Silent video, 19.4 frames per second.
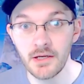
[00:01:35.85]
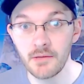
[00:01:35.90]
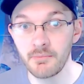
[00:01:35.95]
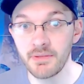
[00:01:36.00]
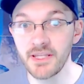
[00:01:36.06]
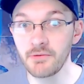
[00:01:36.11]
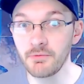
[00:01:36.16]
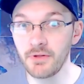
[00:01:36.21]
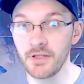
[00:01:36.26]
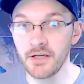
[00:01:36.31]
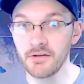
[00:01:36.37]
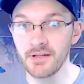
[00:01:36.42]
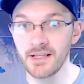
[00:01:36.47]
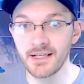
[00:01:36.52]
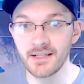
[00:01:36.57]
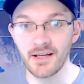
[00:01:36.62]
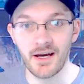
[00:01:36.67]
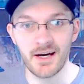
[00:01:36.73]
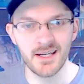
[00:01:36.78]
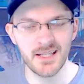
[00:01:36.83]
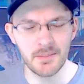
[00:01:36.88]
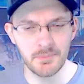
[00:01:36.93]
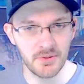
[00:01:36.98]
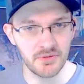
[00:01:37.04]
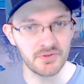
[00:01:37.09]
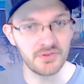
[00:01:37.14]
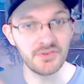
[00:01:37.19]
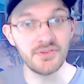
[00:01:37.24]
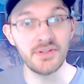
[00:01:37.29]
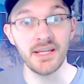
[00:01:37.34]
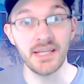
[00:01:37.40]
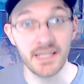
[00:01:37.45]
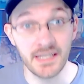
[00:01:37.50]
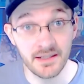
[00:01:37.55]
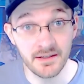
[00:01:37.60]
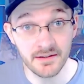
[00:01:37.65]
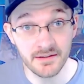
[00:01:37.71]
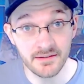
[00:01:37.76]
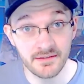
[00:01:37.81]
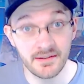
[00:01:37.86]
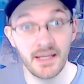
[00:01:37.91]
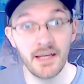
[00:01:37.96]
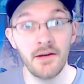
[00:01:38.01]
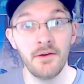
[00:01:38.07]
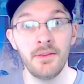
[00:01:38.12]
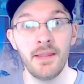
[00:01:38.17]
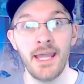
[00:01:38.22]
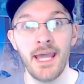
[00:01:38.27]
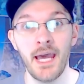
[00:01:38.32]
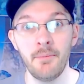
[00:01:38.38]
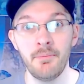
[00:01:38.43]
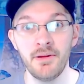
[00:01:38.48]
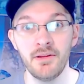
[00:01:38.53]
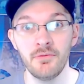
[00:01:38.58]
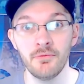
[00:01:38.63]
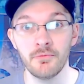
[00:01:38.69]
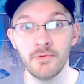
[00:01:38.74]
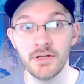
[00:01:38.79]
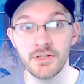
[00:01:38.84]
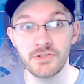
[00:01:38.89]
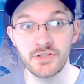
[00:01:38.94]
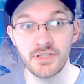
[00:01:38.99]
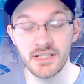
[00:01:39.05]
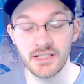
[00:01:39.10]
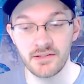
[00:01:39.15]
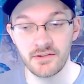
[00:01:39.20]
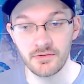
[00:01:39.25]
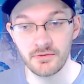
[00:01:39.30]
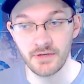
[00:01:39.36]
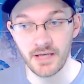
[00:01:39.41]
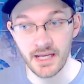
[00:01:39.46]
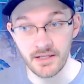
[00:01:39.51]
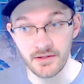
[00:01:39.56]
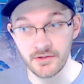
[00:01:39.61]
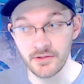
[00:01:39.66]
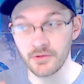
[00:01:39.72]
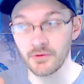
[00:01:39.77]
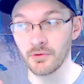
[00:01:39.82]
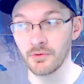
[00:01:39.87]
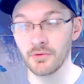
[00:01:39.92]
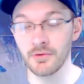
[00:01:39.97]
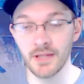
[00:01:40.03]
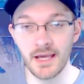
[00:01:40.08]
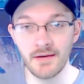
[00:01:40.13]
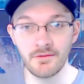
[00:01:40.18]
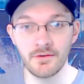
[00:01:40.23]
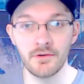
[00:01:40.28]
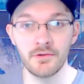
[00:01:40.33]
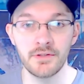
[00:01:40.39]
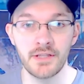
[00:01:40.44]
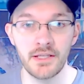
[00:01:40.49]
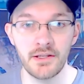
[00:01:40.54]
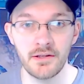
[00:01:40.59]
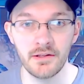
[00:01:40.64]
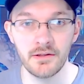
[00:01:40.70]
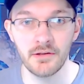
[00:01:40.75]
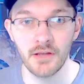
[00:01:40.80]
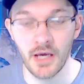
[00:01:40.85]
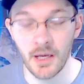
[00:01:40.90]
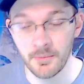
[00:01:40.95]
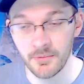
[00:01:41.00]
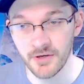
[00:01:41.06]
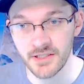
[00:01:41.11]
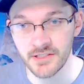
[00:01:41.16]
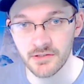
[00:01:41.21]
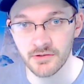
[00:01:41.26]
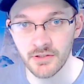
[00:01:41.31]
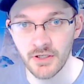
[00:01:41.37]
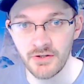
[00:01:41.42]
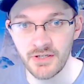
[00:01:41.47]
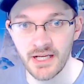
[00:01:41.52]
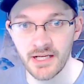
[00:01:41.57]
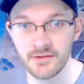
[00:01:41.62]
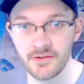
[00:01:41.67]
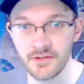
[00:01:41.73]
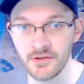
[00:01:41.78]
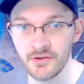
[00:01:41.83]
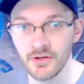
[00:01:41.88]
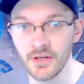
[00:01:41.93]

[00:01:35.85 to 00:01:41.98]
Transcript: But you will hear like an audible ding sound happen once you get to a new level that you can upgrade your loadout to.